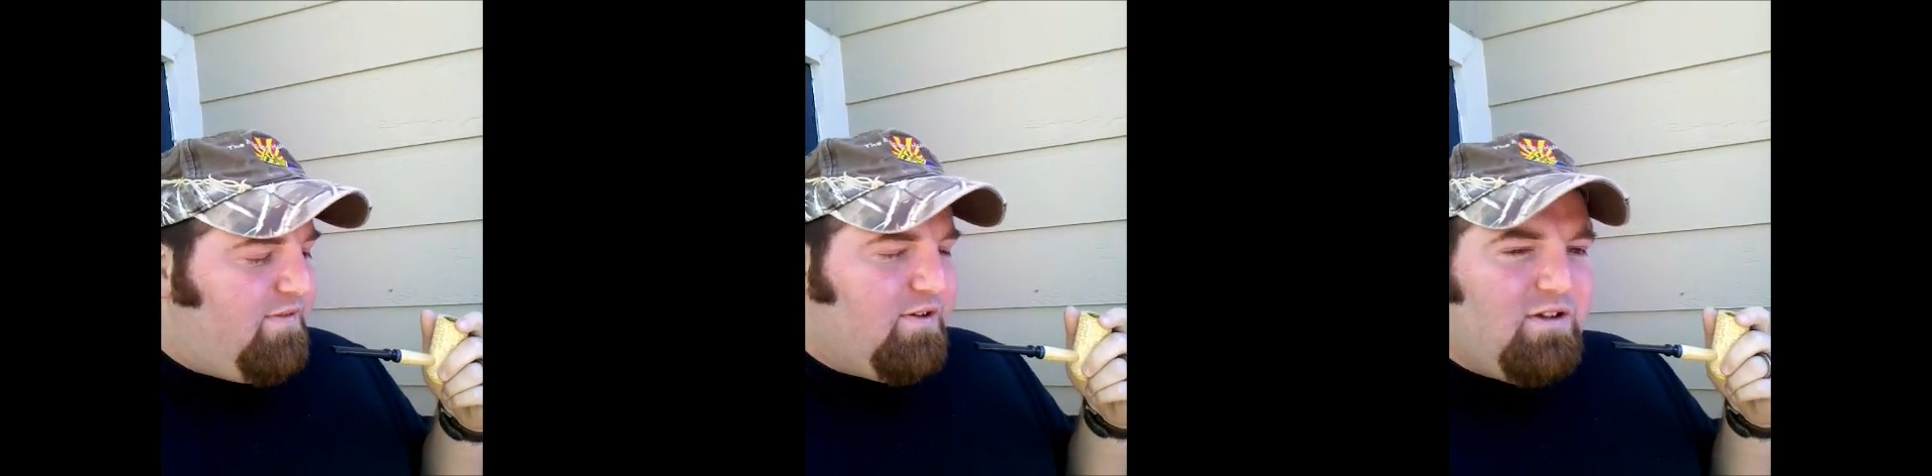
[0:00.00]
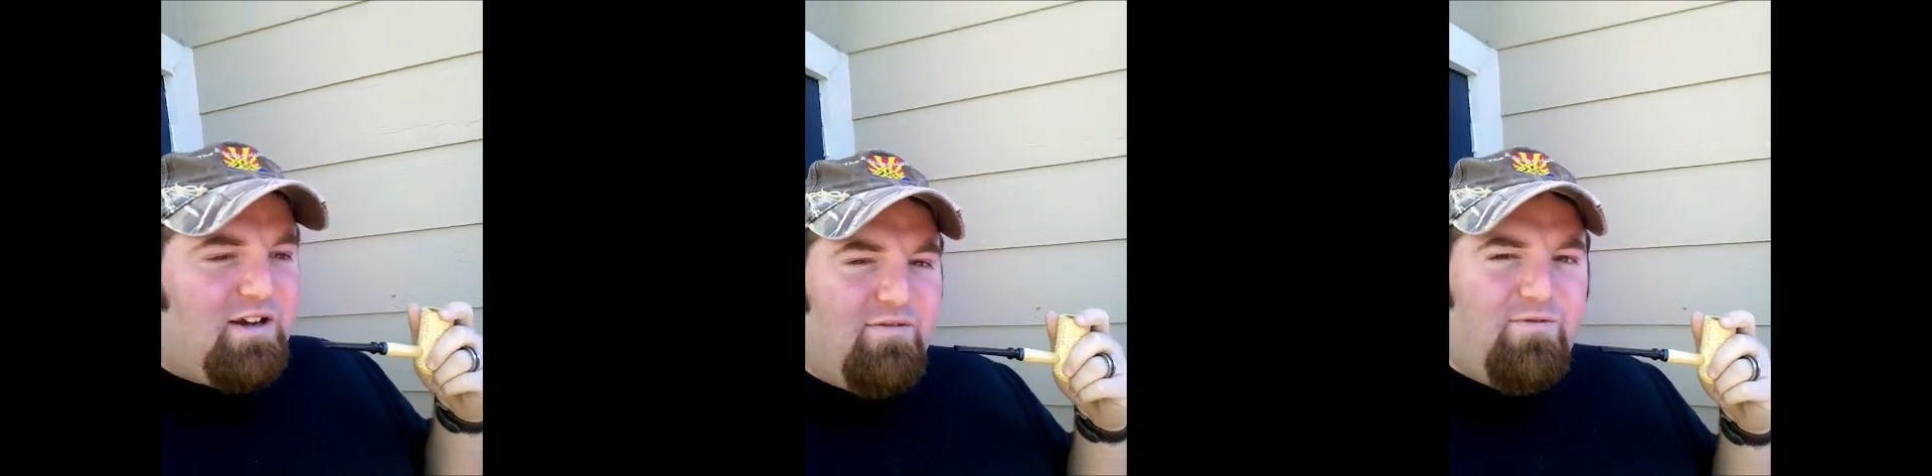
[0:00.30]
if
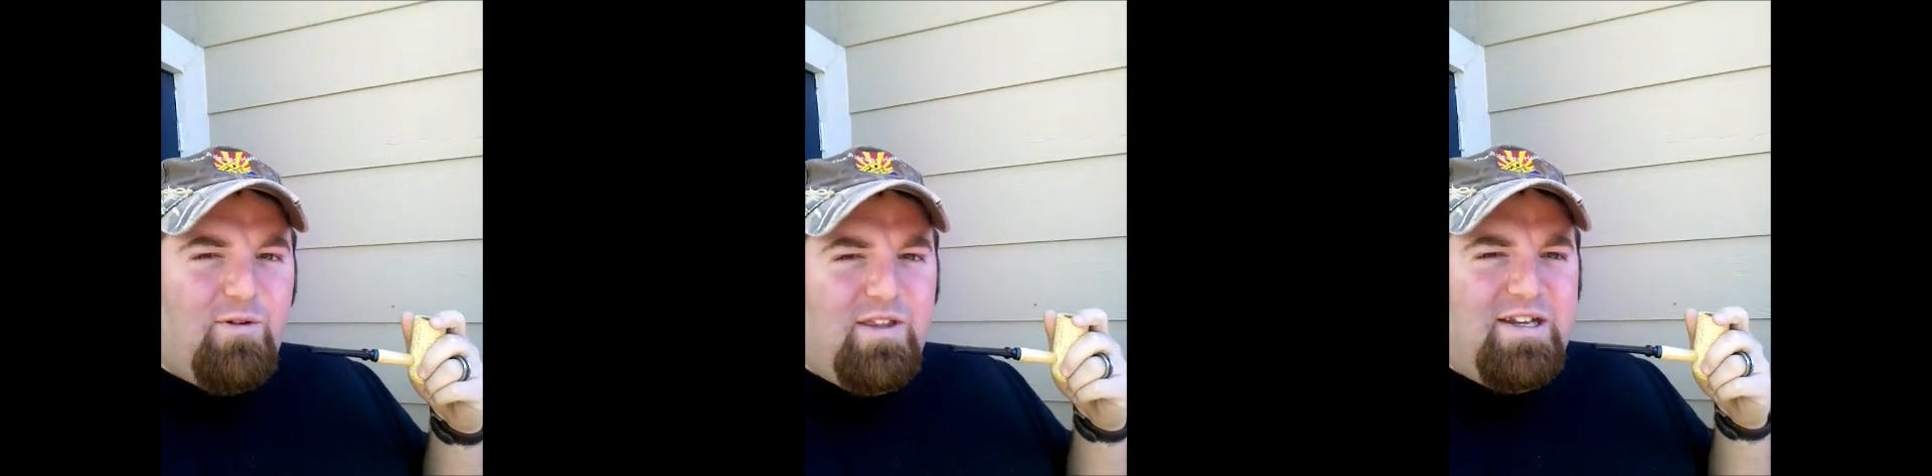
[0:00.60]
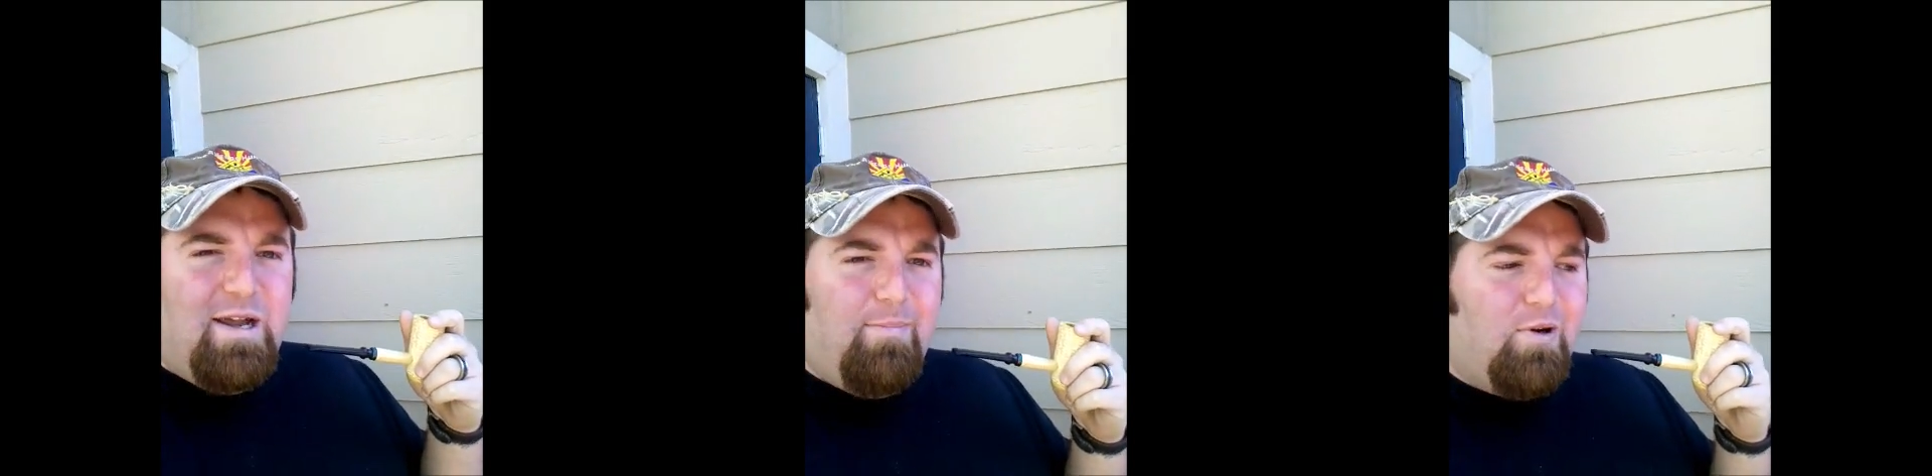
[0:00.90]
you're looking for
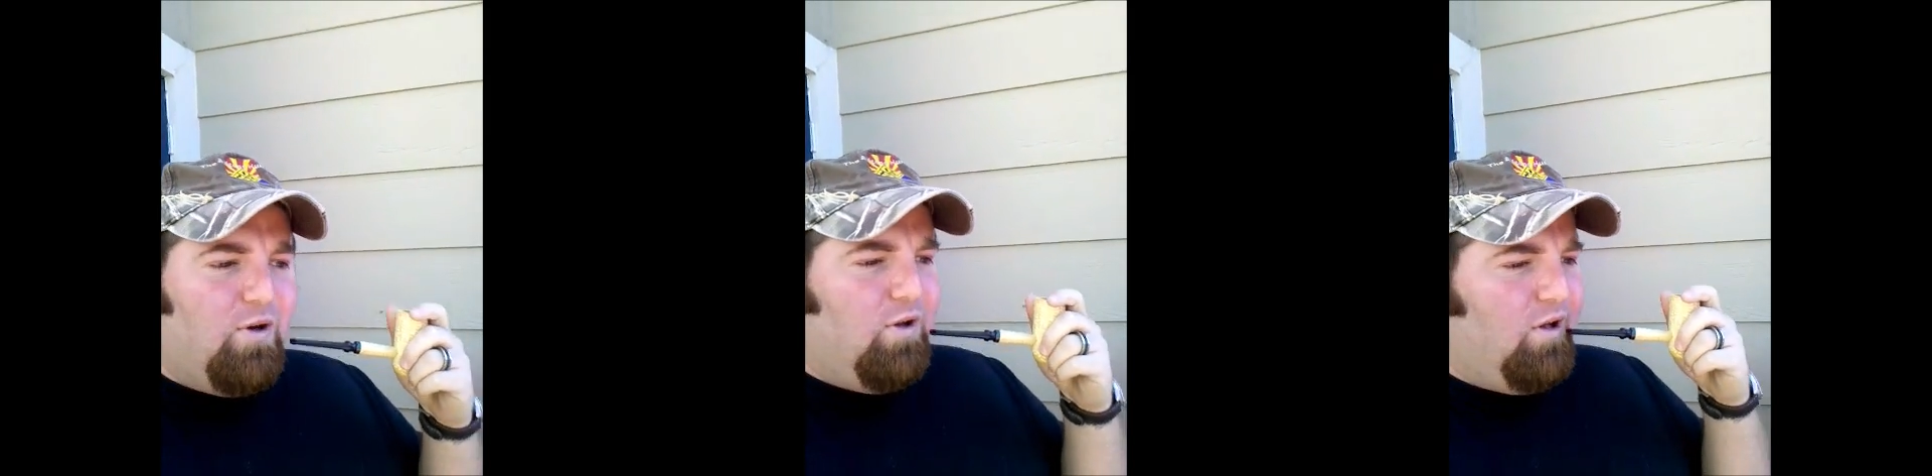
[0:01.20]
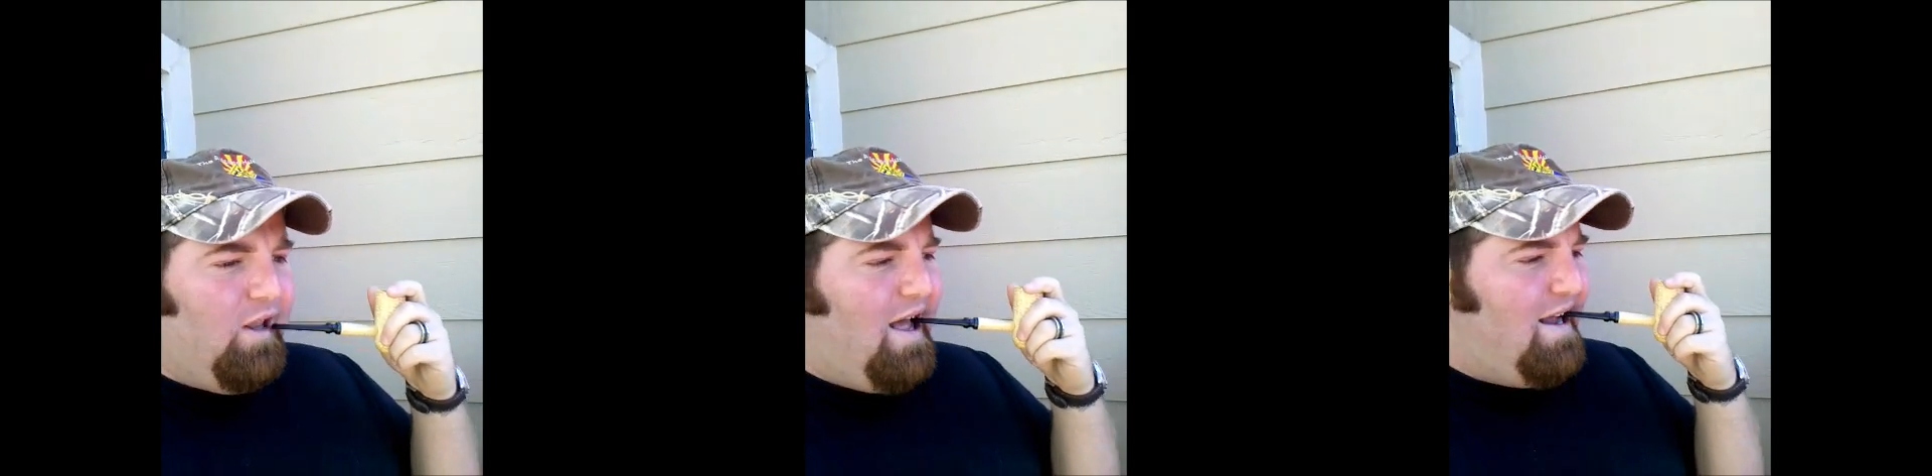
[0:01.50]
the
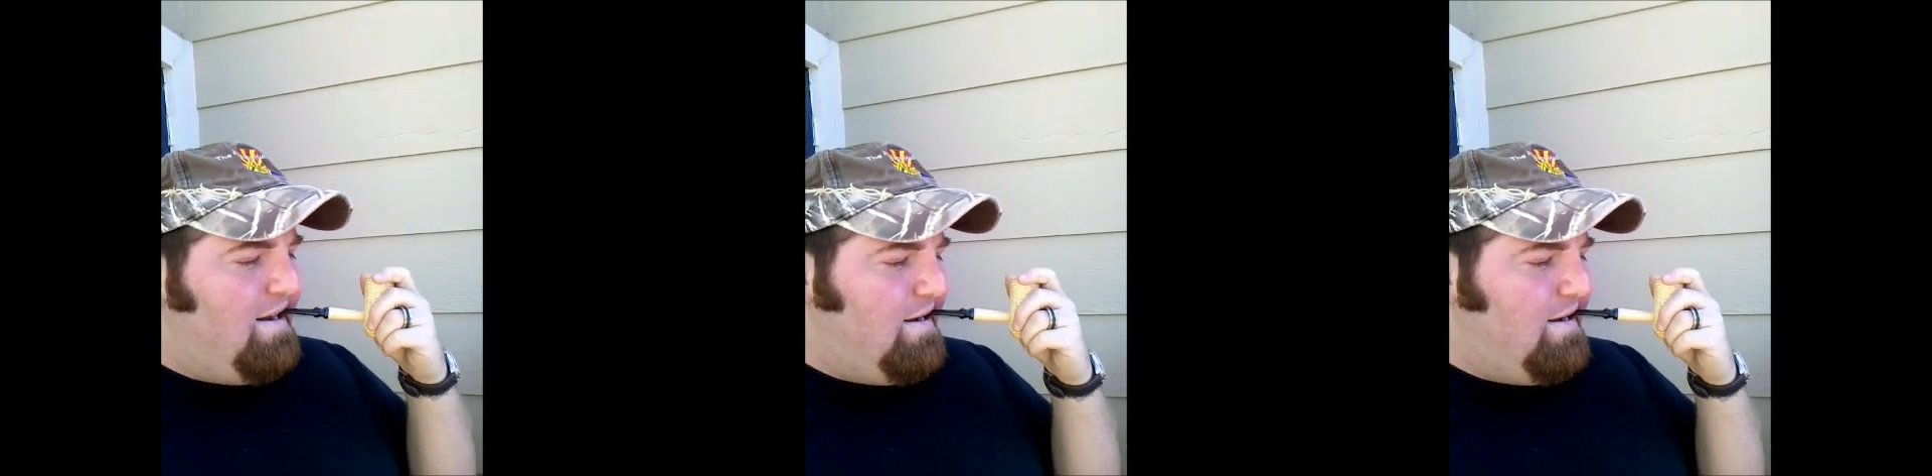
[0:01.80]
typical